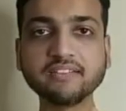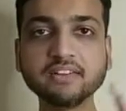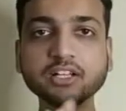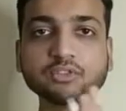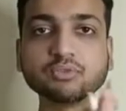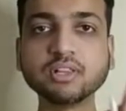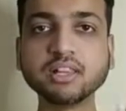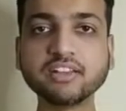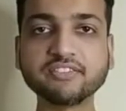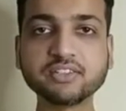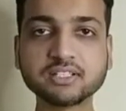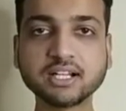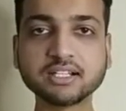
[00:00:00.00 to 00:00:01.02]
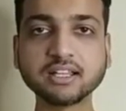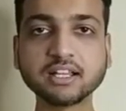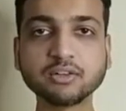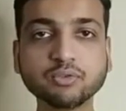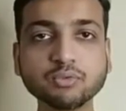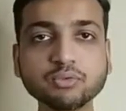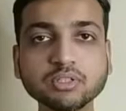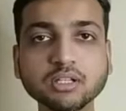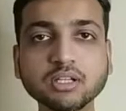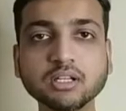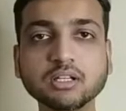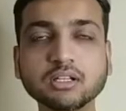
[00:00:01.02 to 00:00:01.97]
Everything to the left is greater than the root,
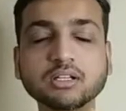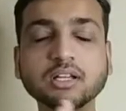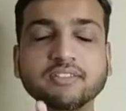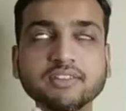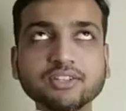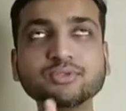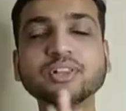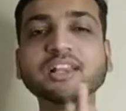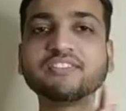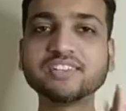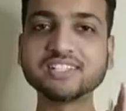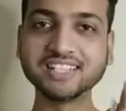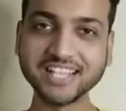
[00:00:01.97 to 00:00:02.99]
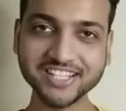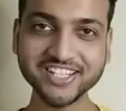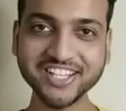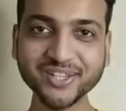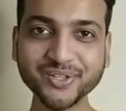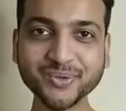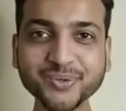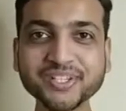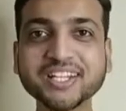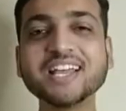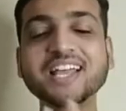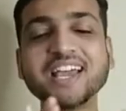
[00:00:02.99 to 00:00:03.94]
everything to the left is less than the
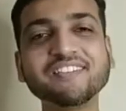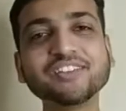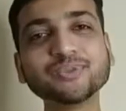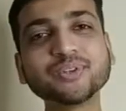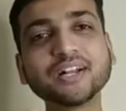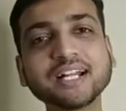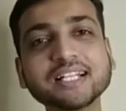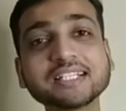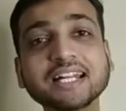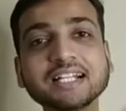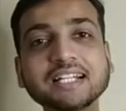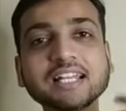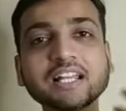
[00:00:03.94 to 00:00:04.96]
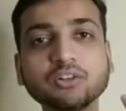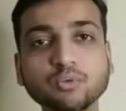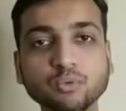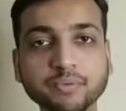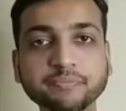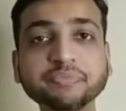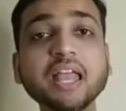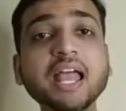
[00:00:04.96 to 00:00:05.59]
root, everything to the right is greater than the root.